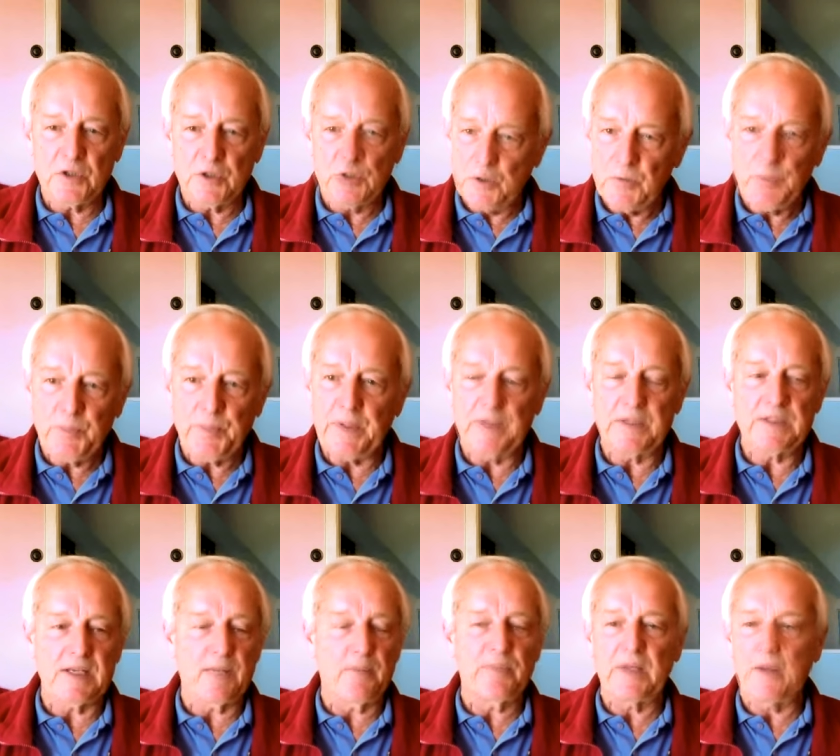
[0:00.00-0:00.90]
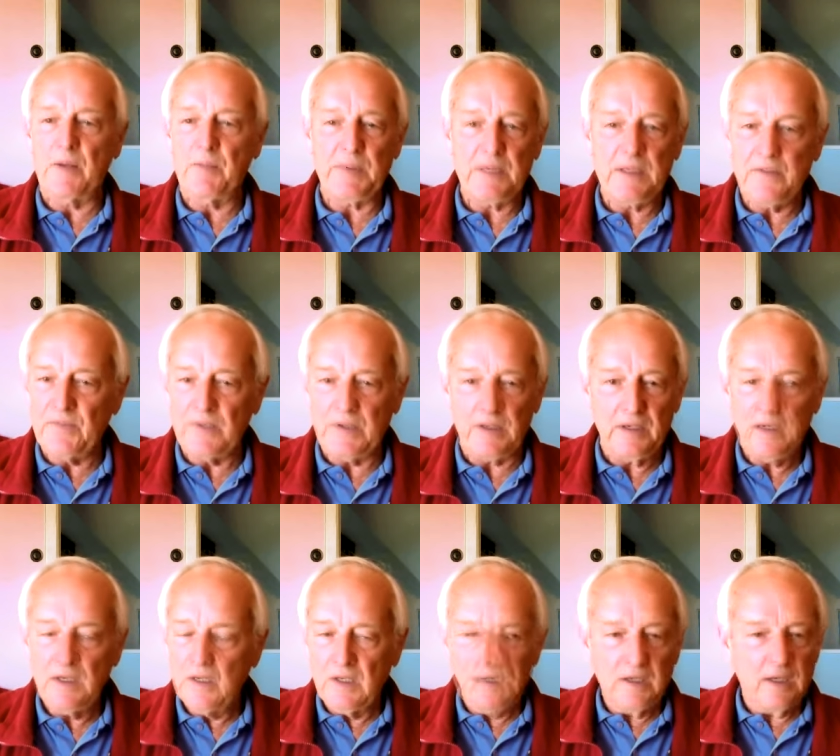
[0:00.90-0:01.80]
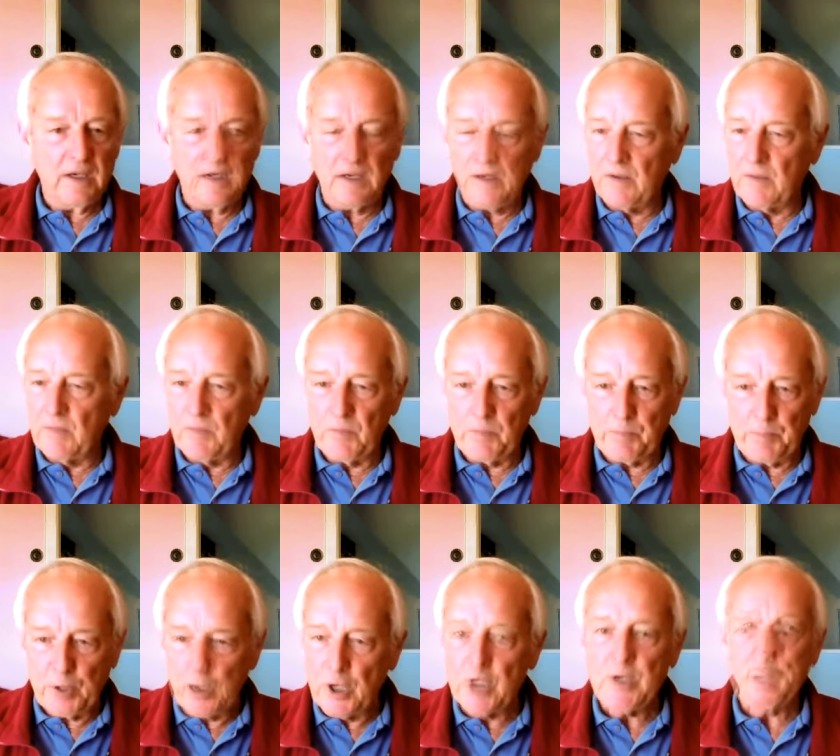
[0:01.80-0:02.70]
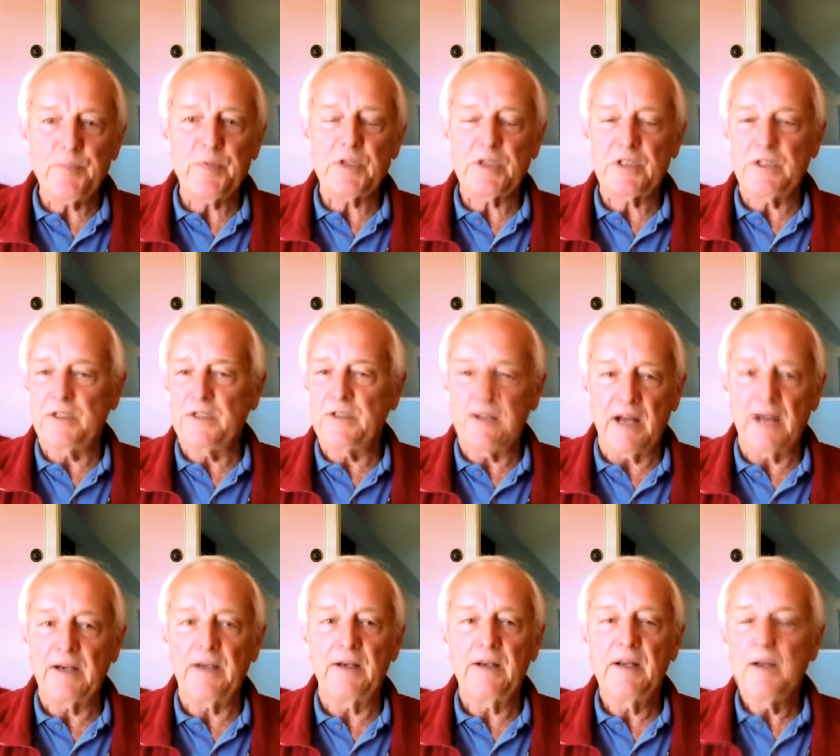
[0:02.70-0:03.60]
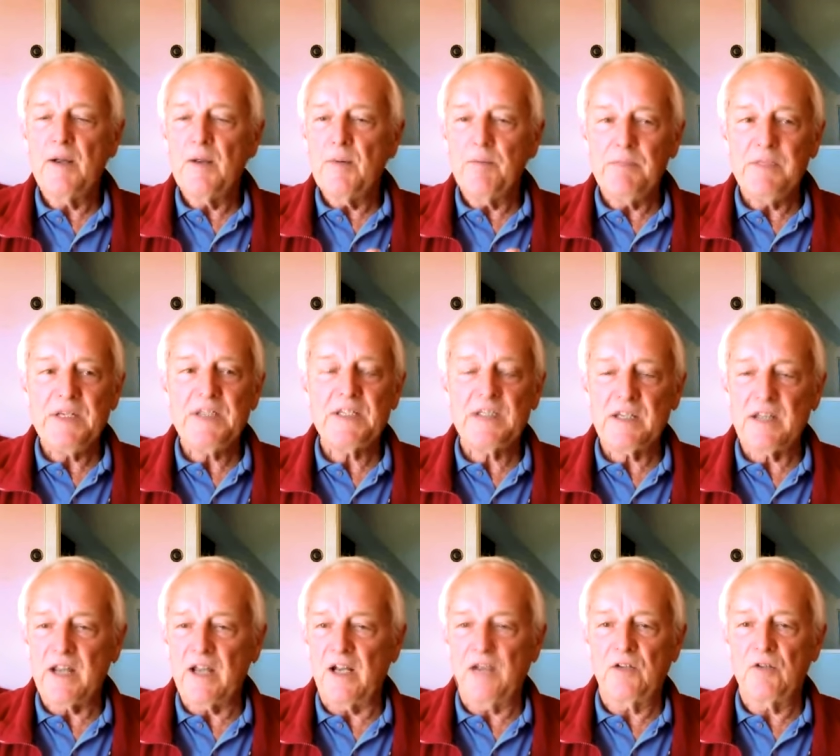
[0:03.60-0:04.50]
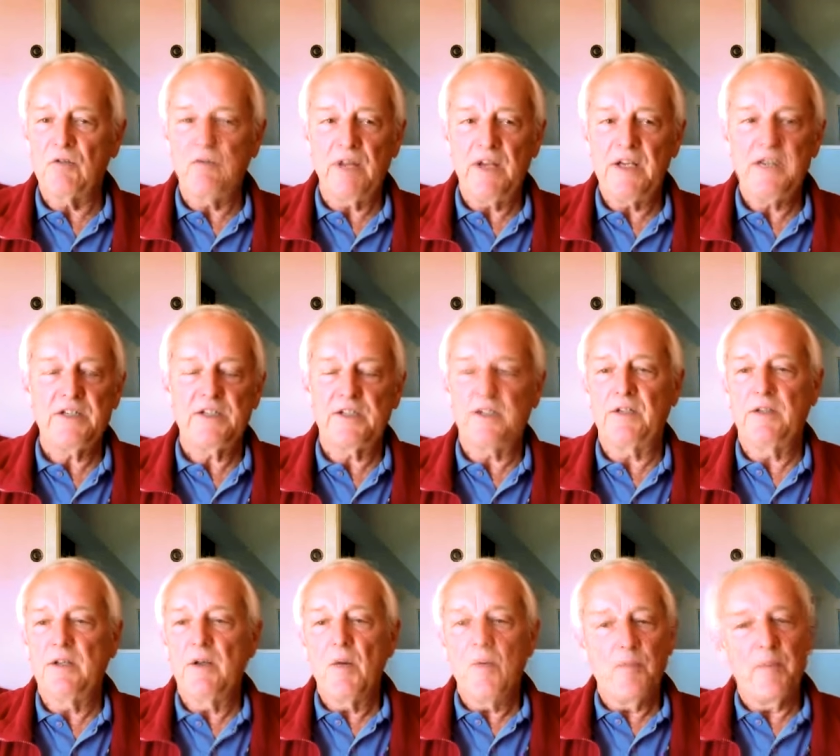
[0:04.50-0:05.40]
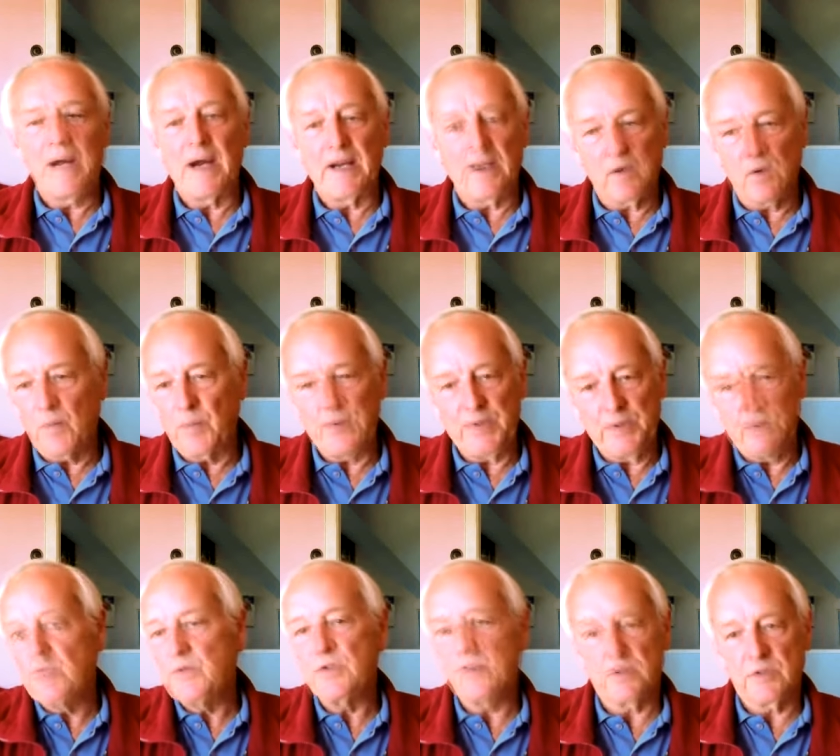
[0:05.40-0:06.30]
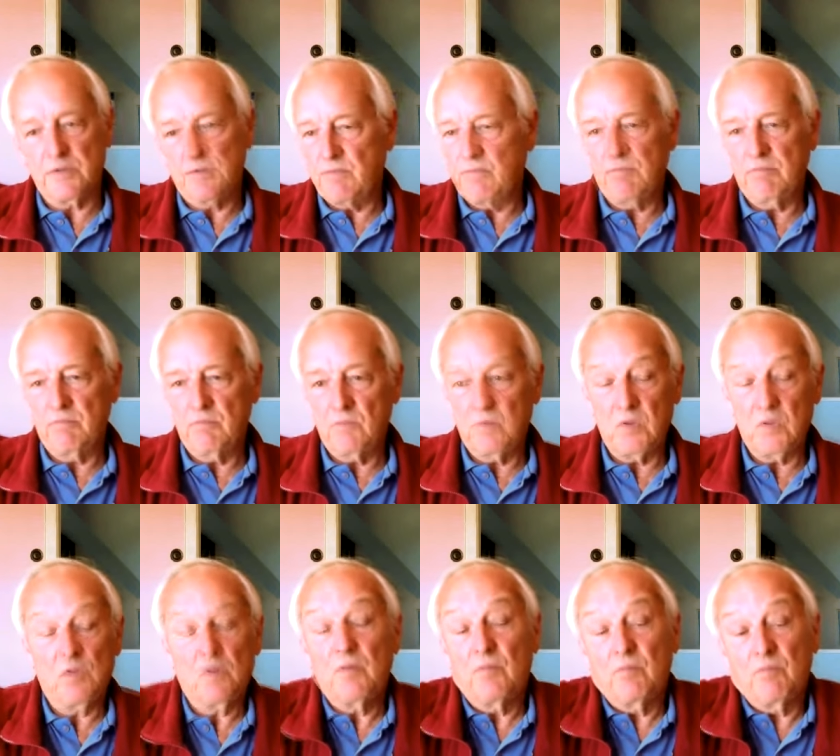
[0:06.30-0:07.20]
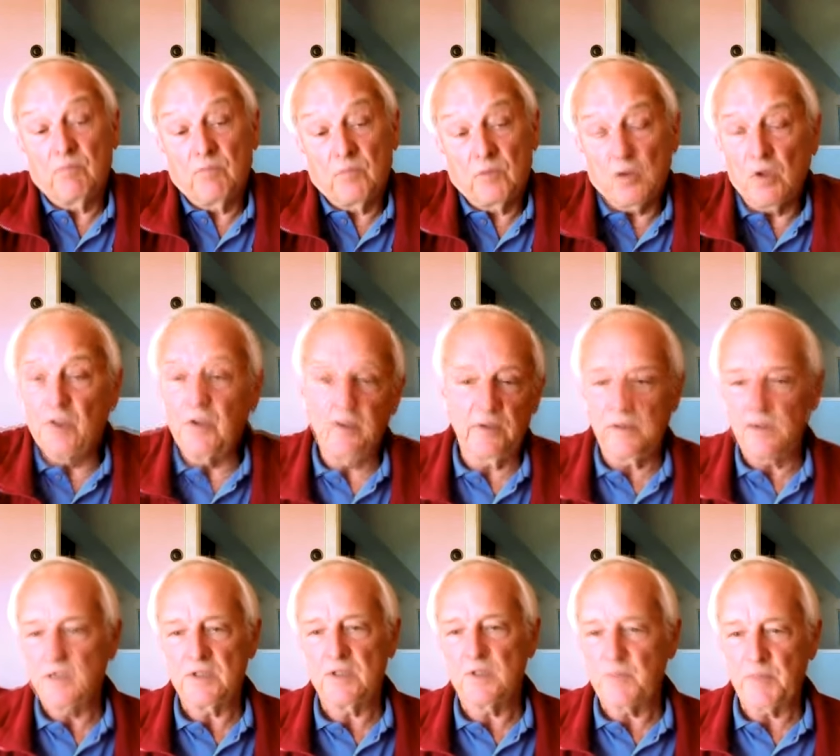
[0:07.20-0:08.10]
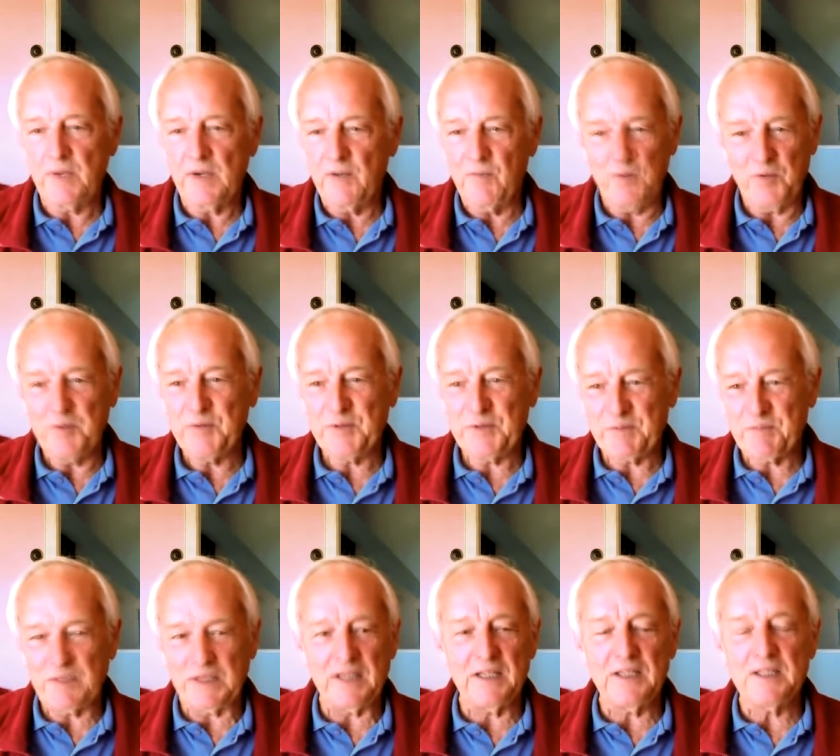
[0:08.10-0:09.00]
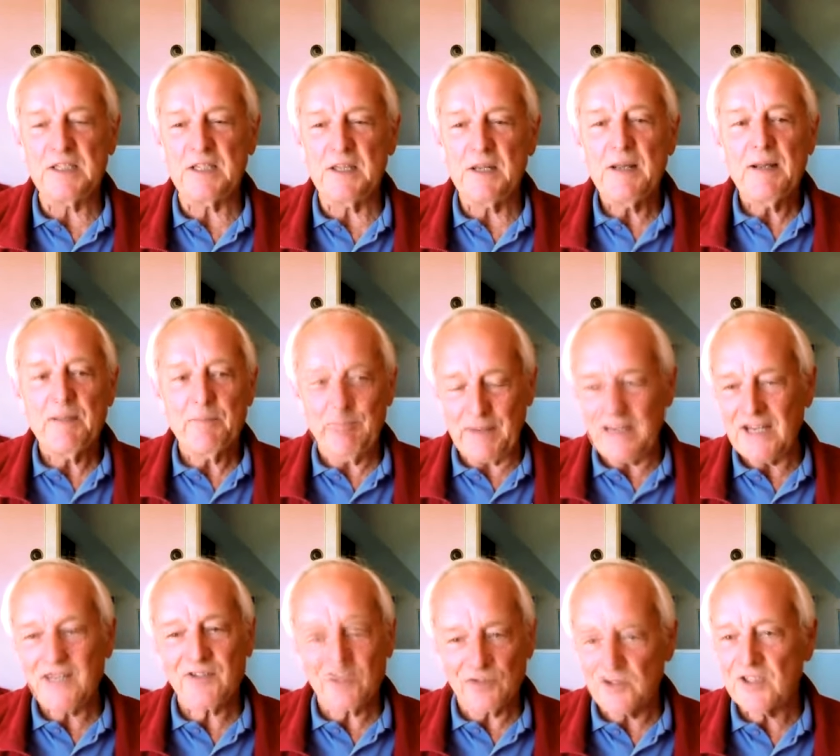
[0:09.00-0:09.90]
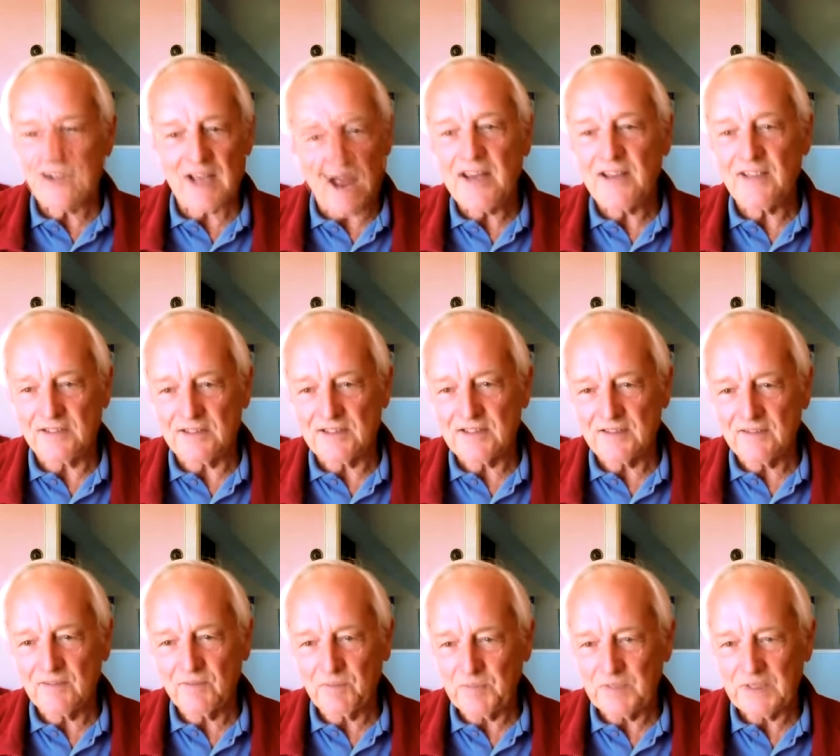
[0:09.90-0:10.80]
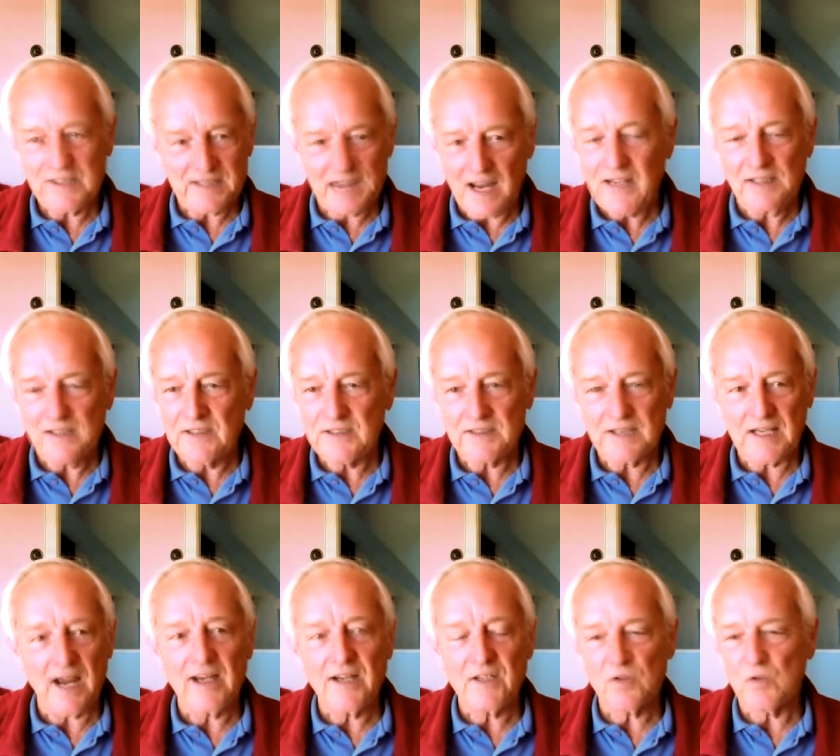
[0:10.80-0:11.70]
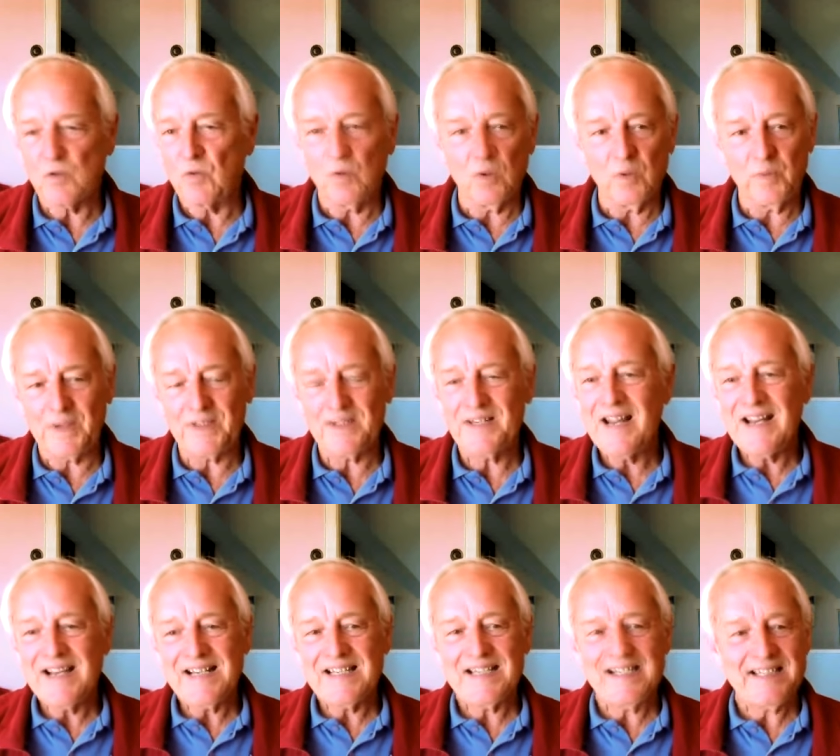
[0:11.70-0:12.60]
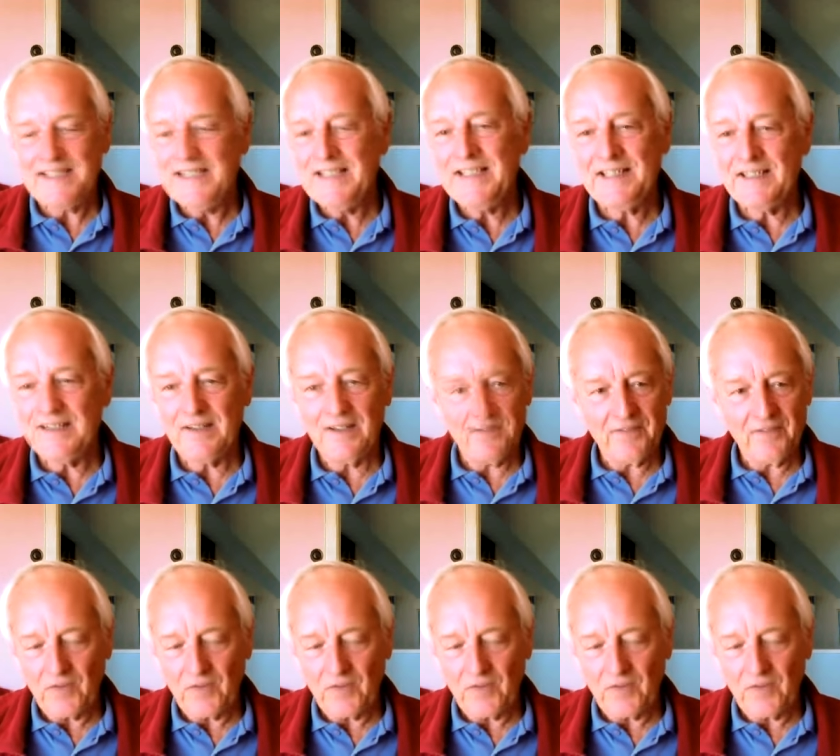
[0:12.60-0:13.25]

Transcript: stupid, sometimes even uh, purposely done miscalculation by computers. So, sorry, this is my views, but it's based on science. science. Science always seek